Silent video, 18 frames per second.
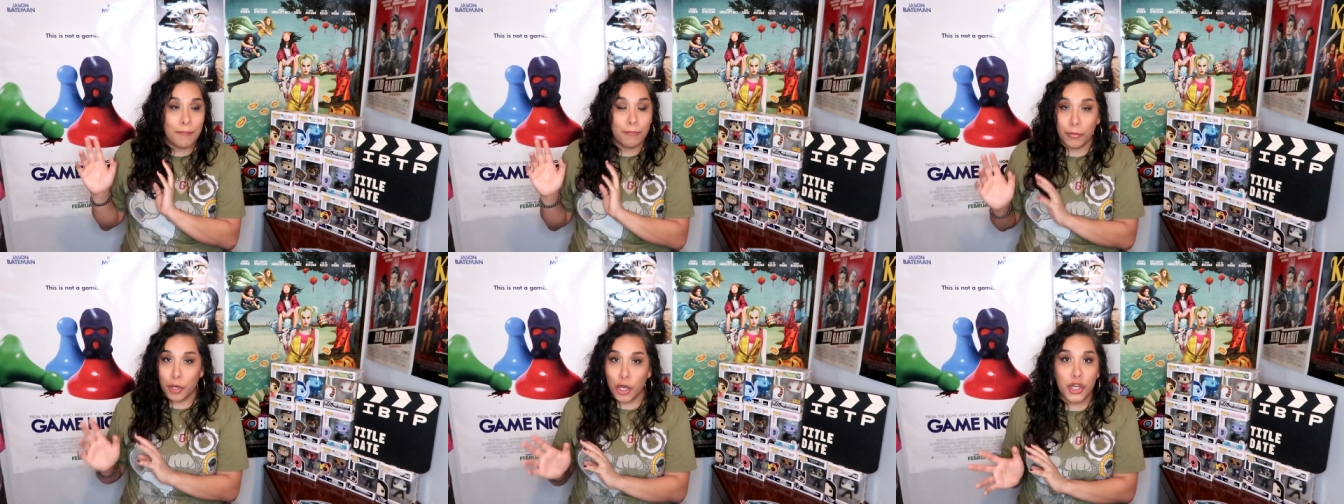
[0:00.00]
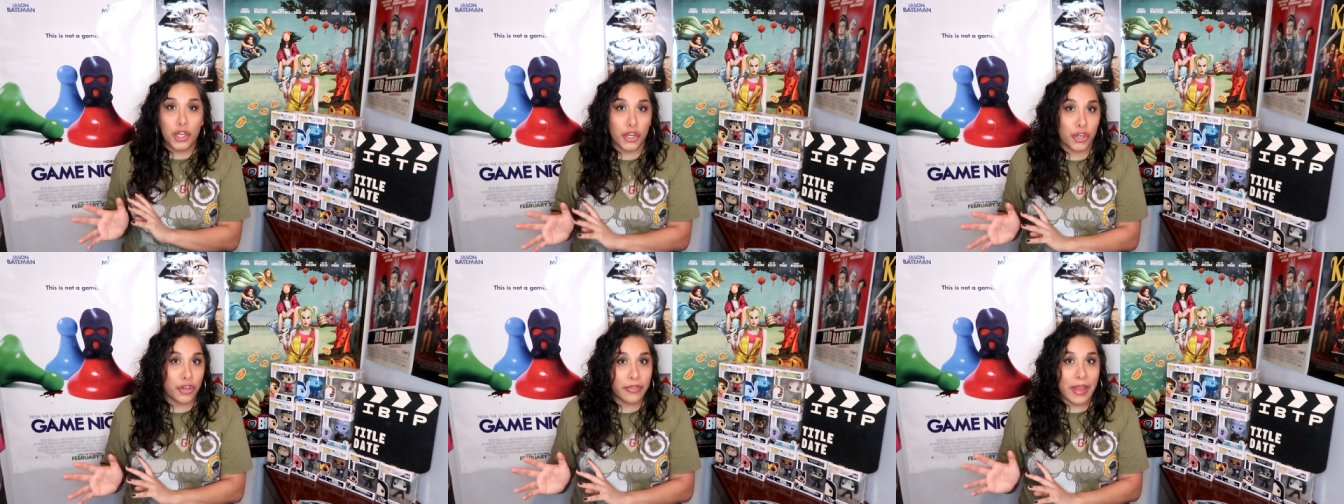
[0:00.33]

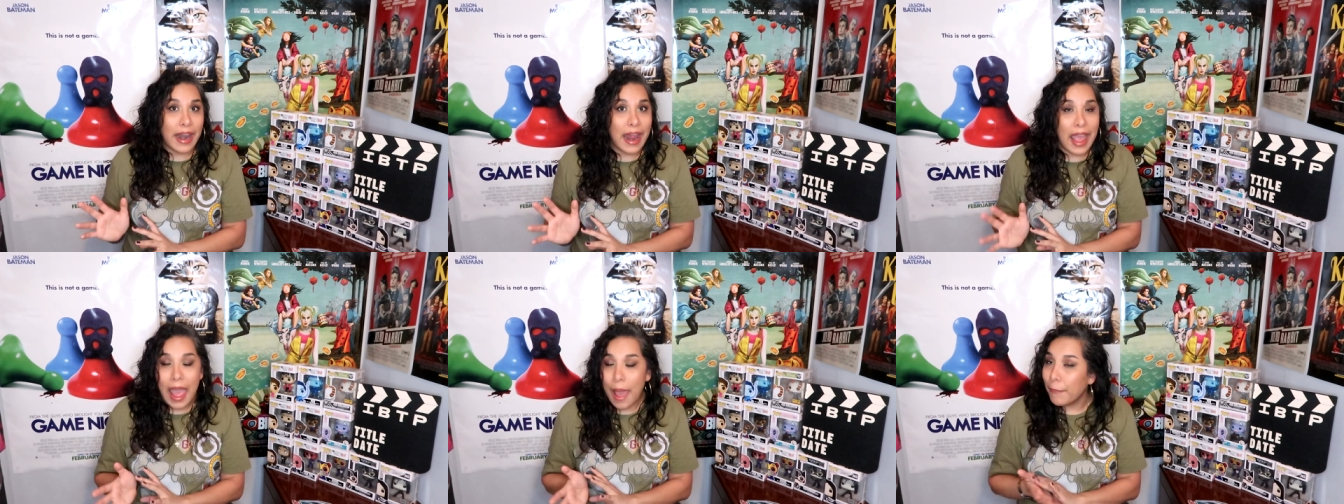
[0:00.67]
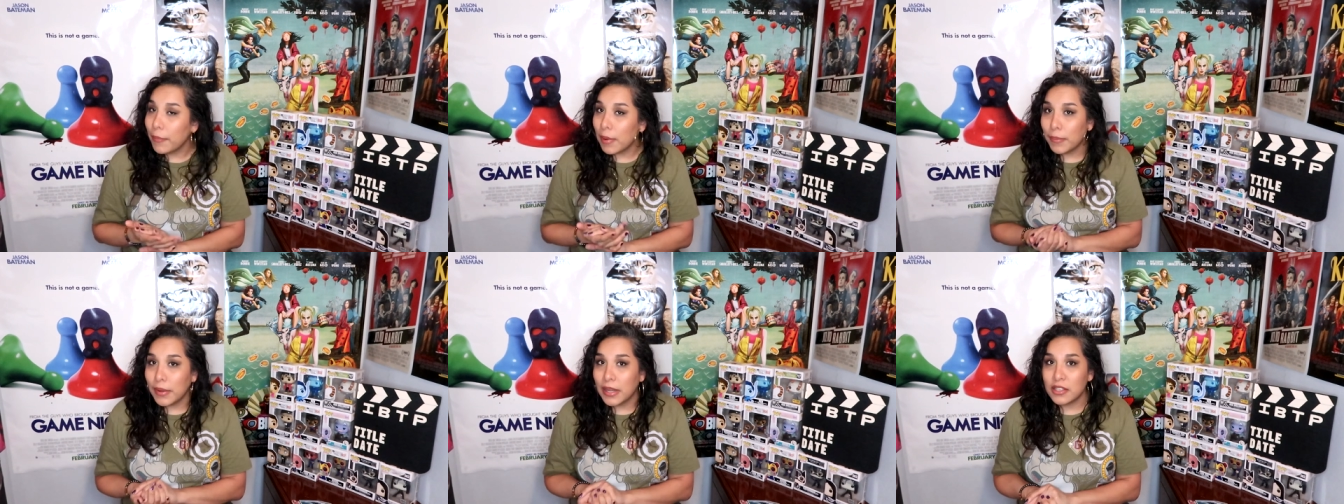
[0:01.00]
murder that
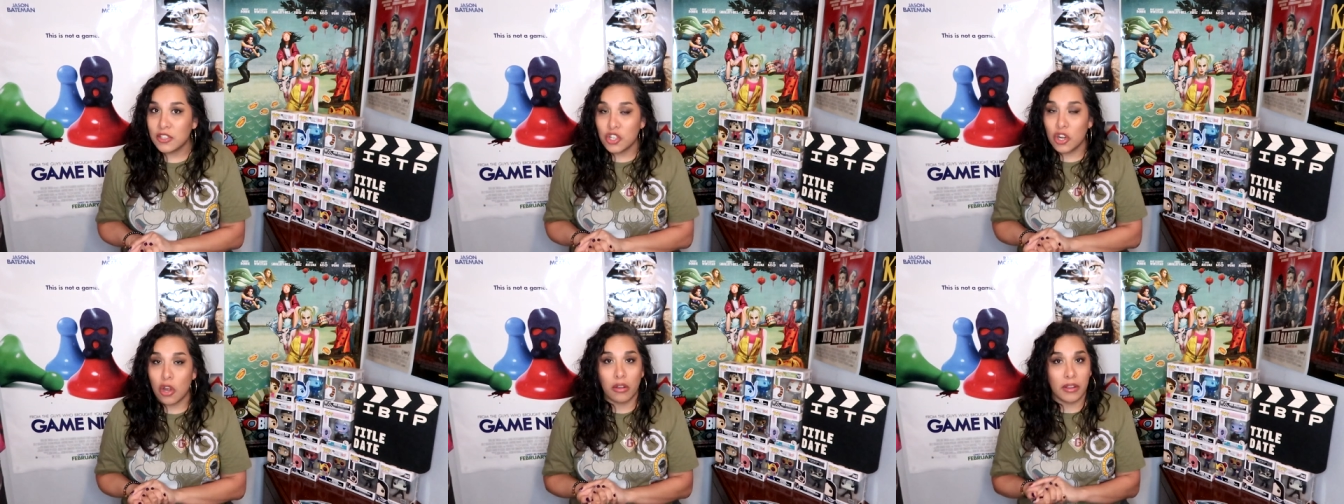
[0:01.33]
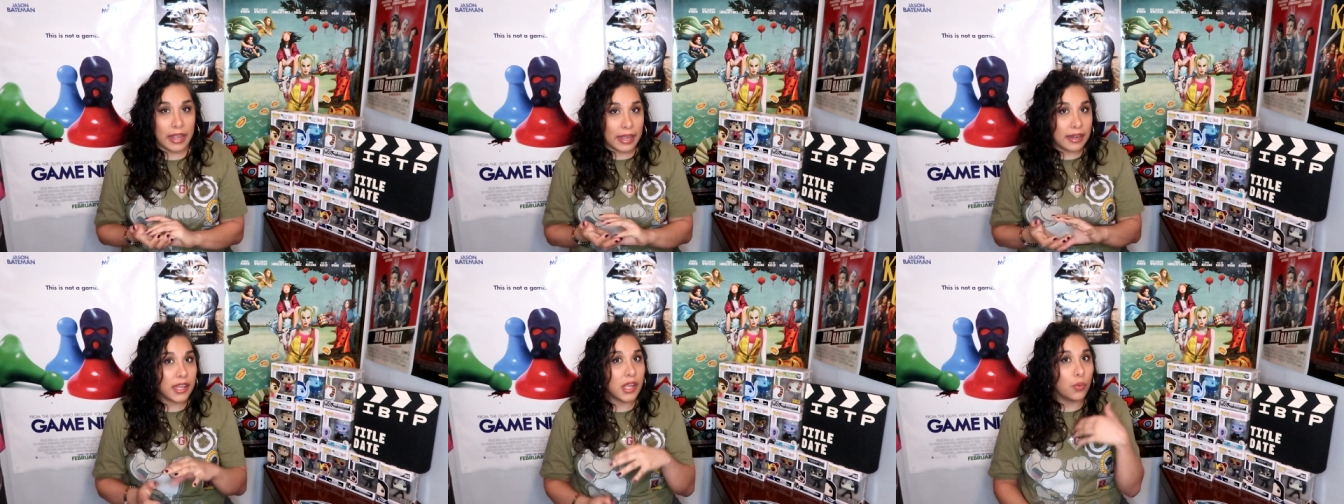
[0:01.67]
happened because you know
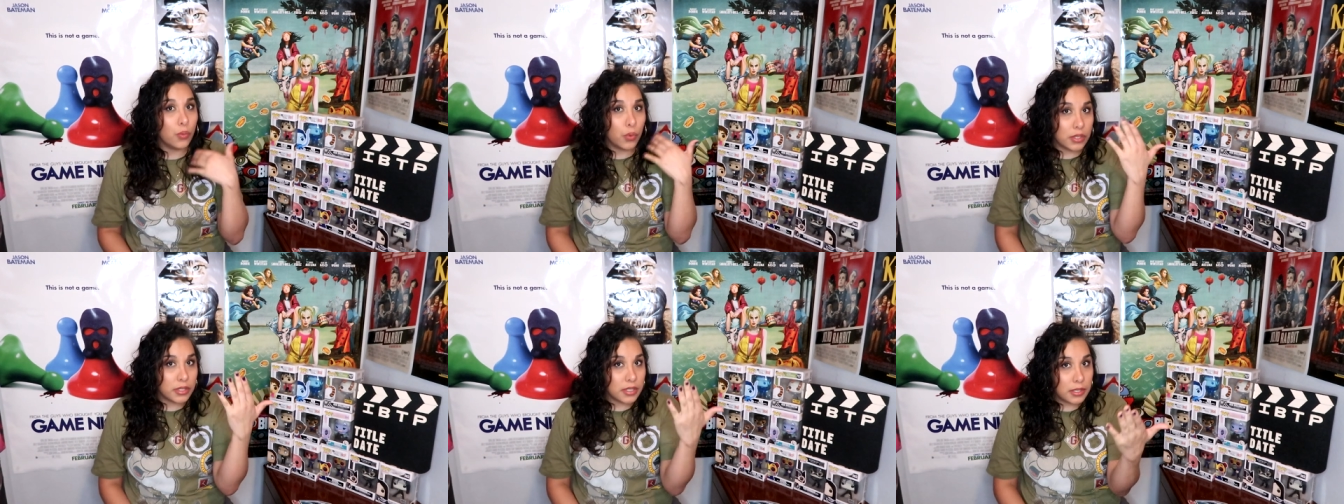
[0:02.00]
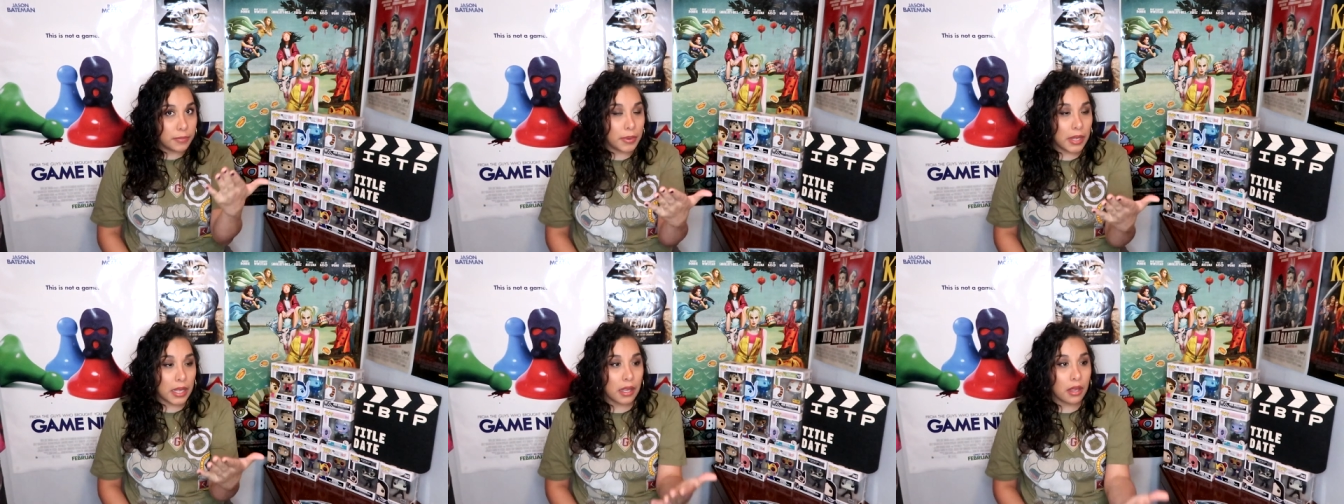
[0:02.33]
again he wants
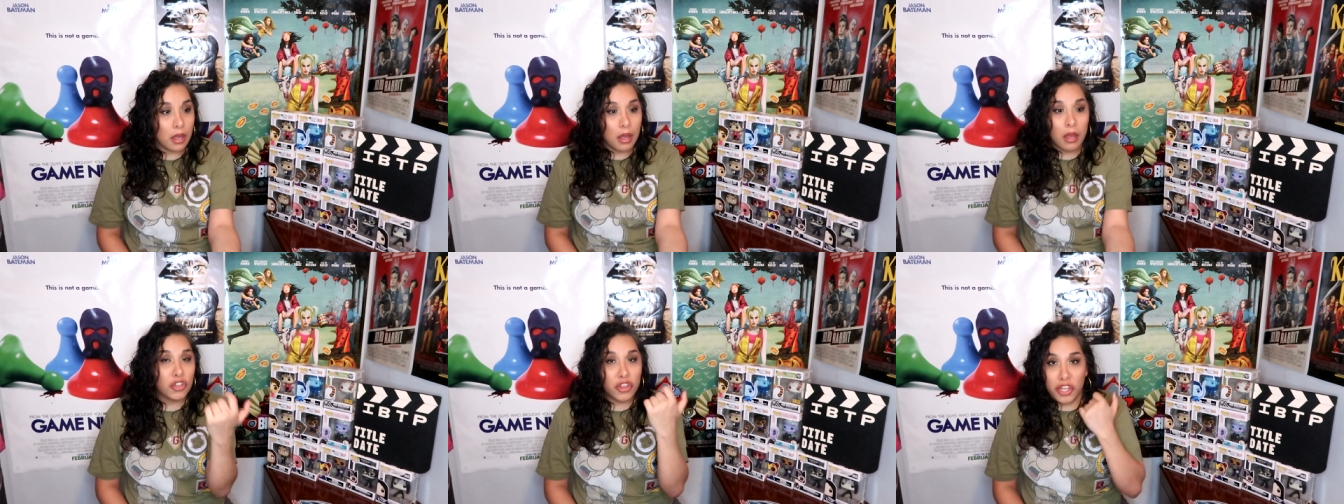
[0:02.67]
to be